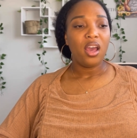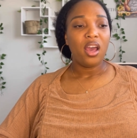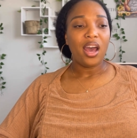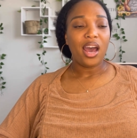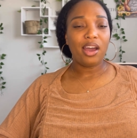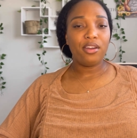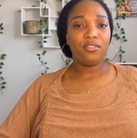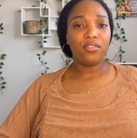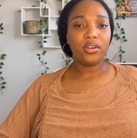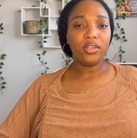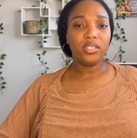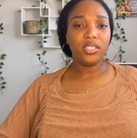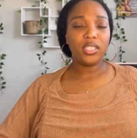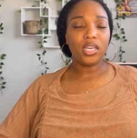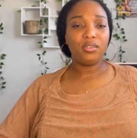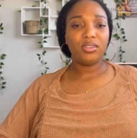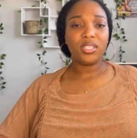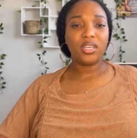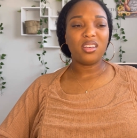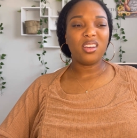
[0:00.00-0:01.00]
At first I
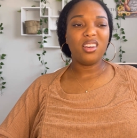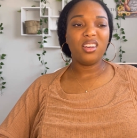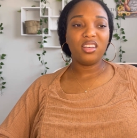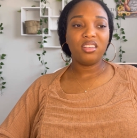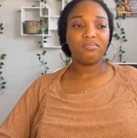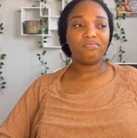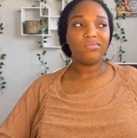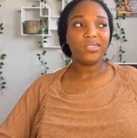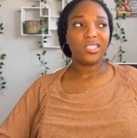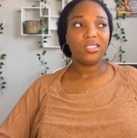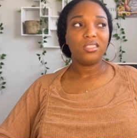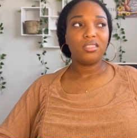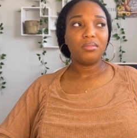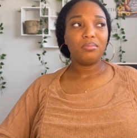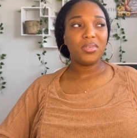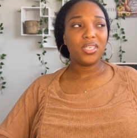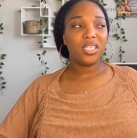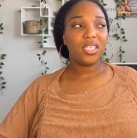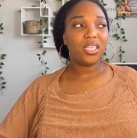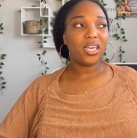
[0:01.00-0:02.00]
was like,
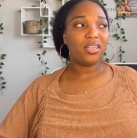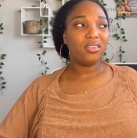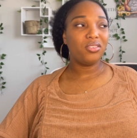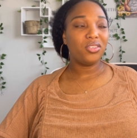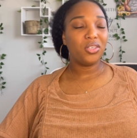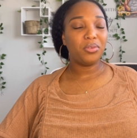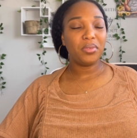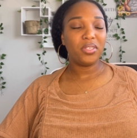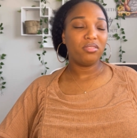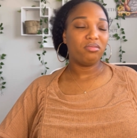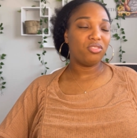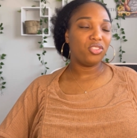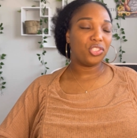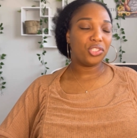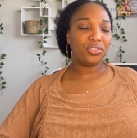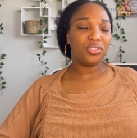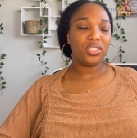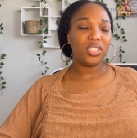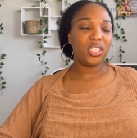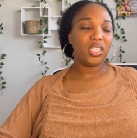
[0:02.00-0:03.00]
man, I don't know about
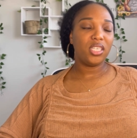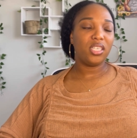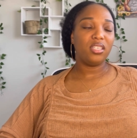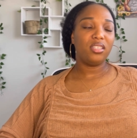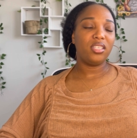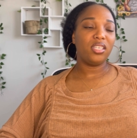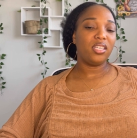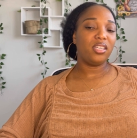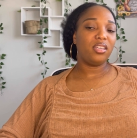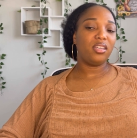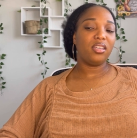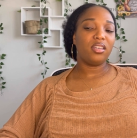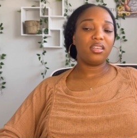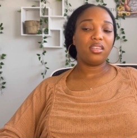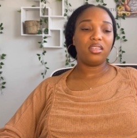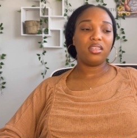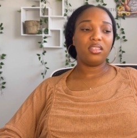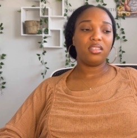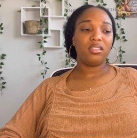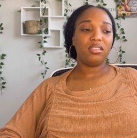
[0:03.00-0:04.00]
journaling, like,
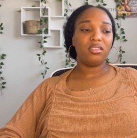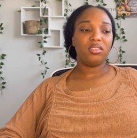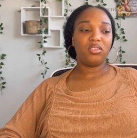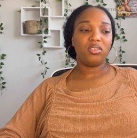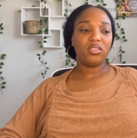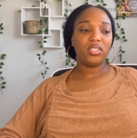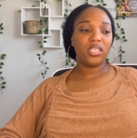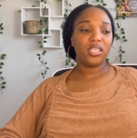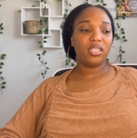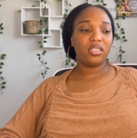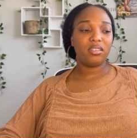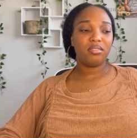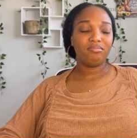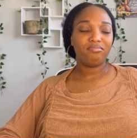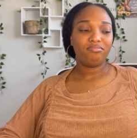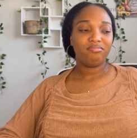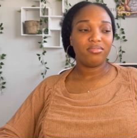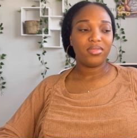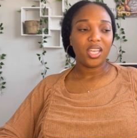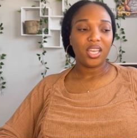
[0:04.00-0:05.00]
you know, like
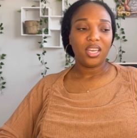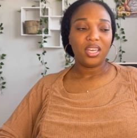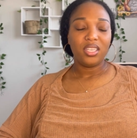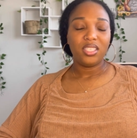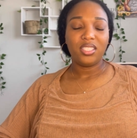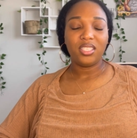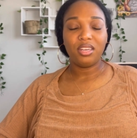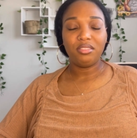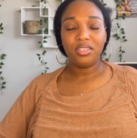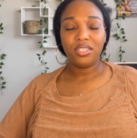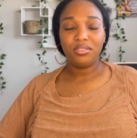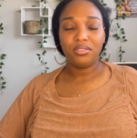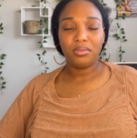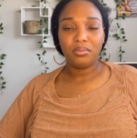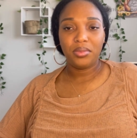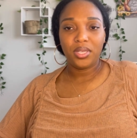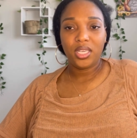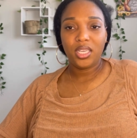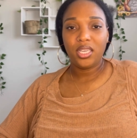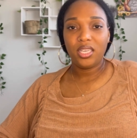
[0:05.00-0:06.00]
it's not really for
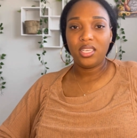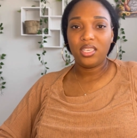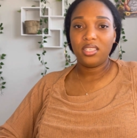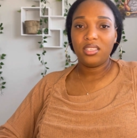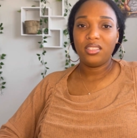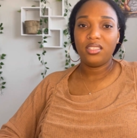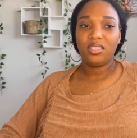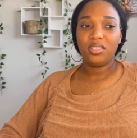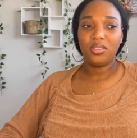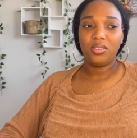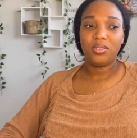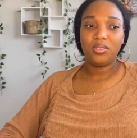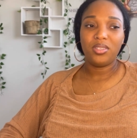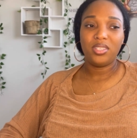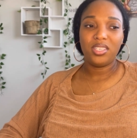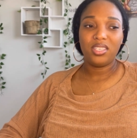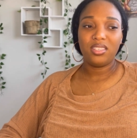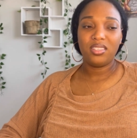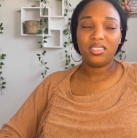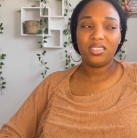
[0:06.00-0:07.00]
me, you know,
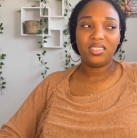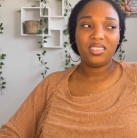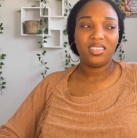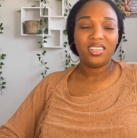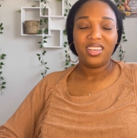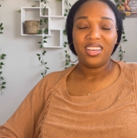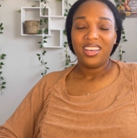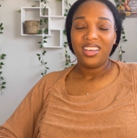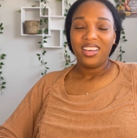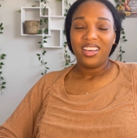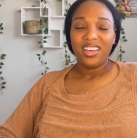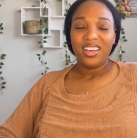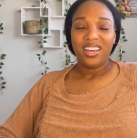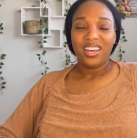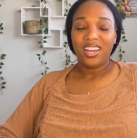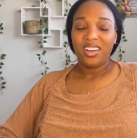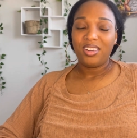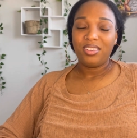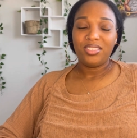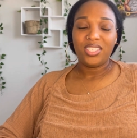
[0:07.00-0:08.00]
like
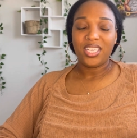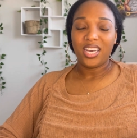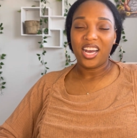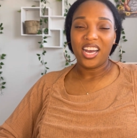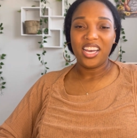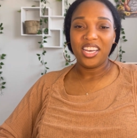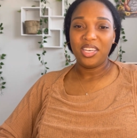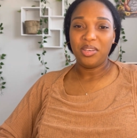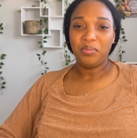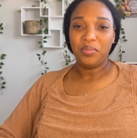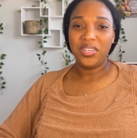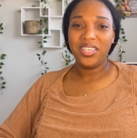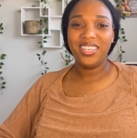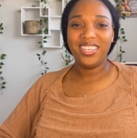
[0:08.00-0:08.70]
I don't have time.